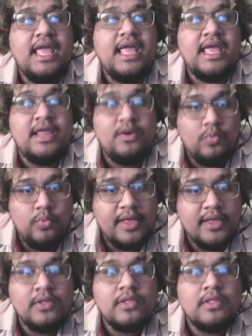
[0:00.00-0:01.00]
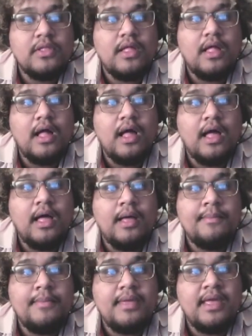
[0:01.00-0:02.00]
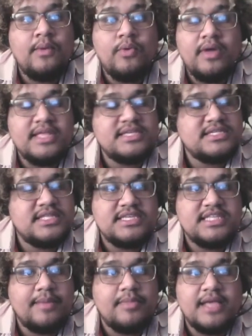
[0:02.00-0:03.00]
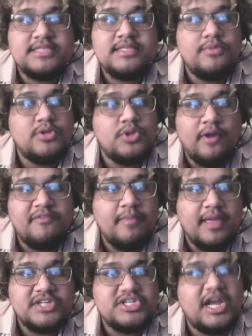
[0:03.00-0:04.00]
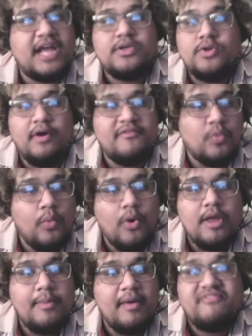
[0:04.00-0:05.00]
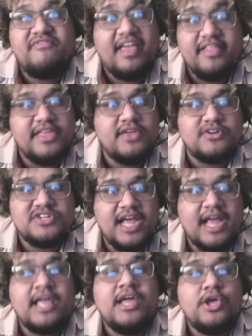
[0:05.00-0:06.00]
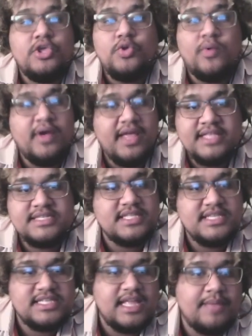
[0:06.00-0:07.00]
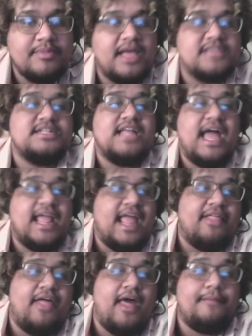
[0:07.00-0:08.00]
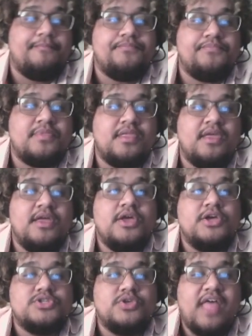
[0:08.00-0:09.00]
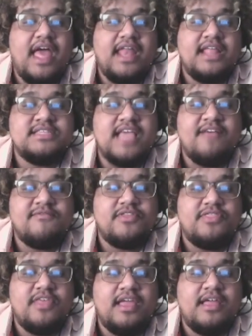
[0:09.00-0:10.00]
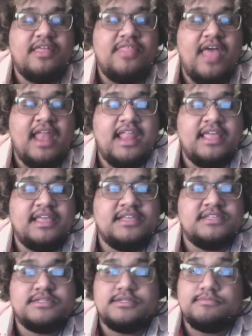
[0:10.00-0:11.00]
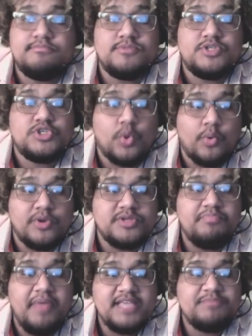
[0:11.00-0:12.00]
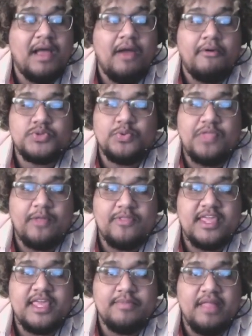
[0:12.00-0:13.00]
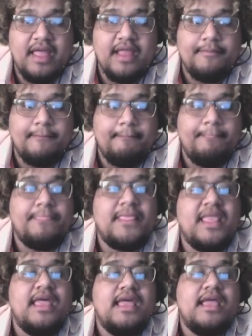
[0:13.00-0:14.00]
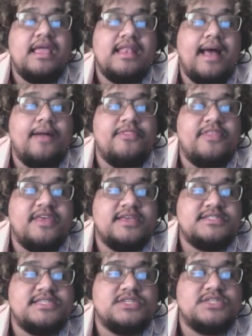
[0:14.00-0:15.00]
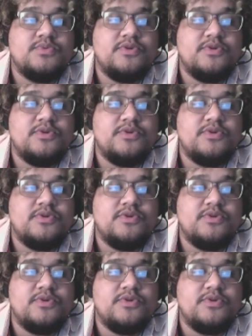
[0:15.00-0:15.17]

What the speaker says: it will instantly stabilize them. You don't have to make a check. You don't have to worry about failing your check. You will instantly stabilize a dying ally. So that is everything that is Sora's base powers without the Keyblade. Now, this is where